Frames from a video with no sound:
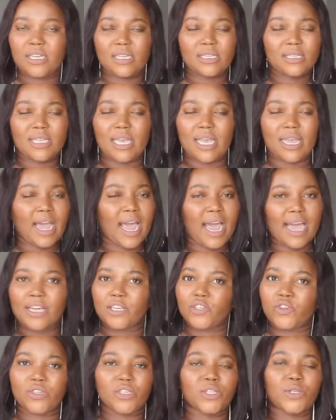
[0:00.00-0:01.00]

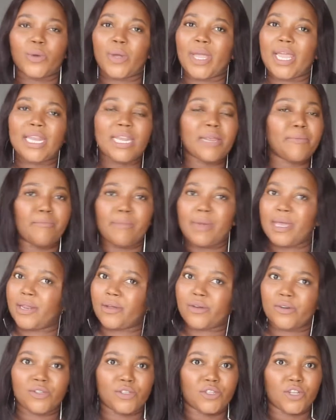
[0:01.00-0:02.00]
psychiatrist, or any
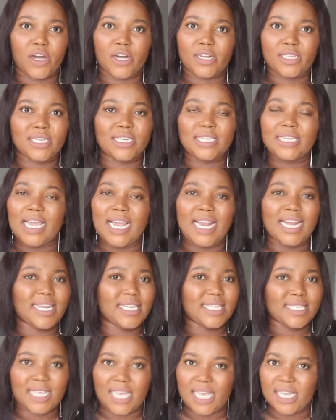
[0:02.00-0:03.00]
medical doctor in
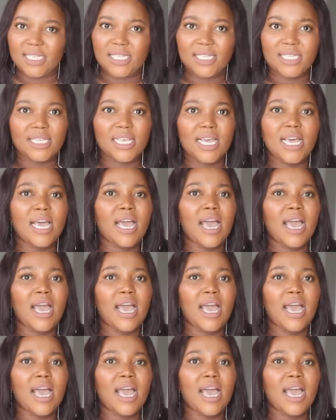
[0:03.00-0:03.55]
any sense.